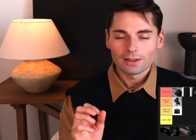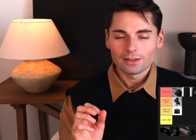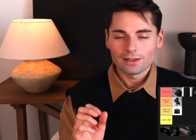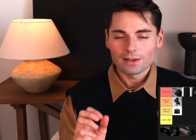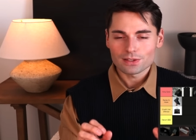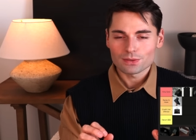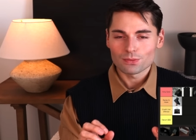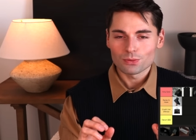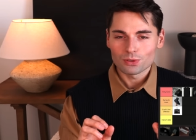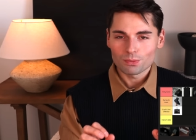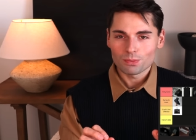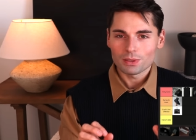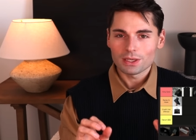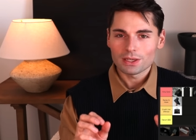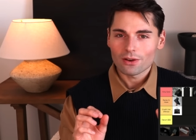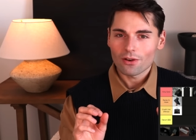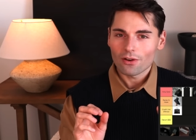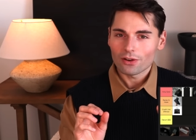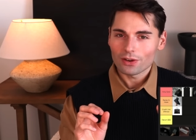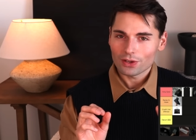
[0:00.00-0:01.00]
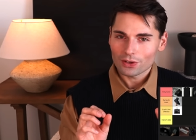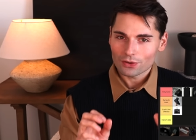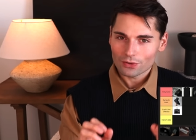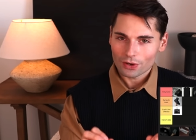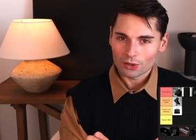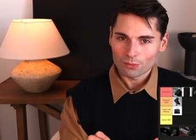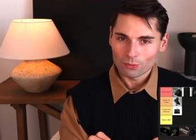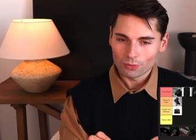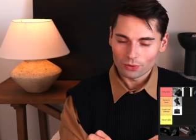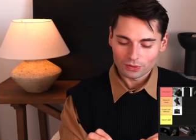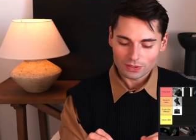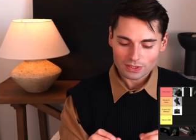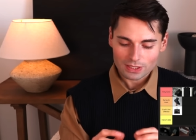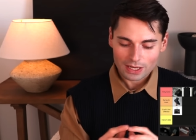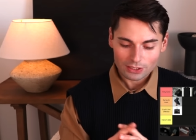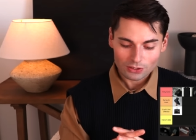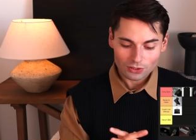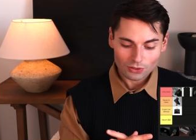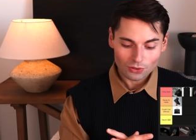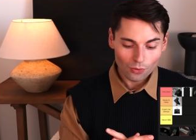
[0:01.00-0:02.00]
this would be an incredible
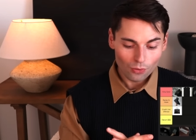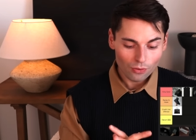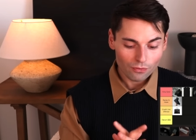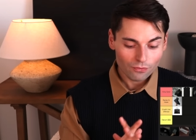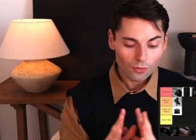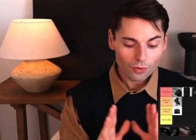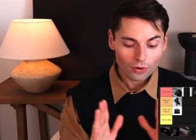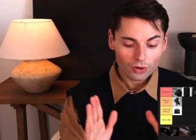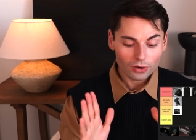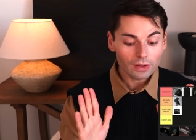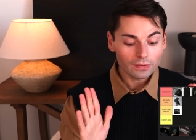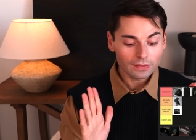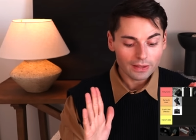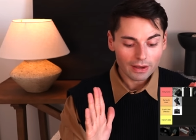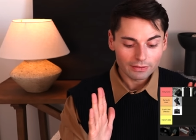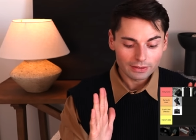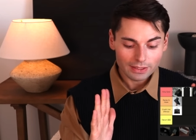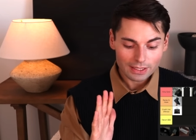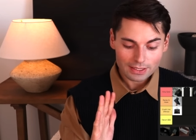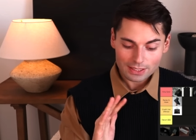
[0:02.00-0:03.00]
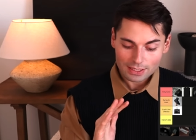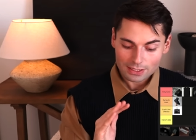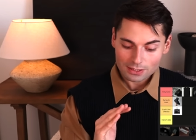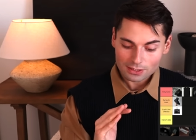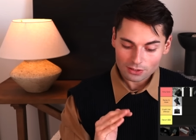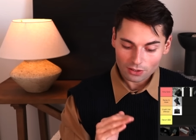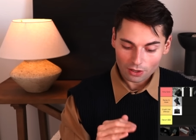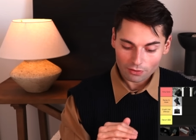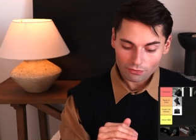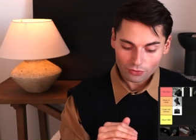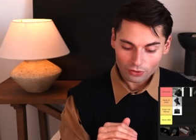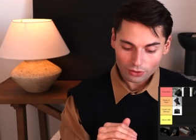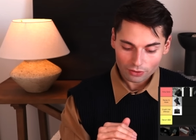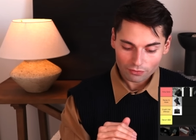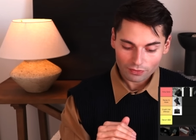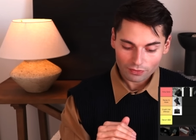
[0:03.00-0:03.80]
design to go for. Now, this is not for the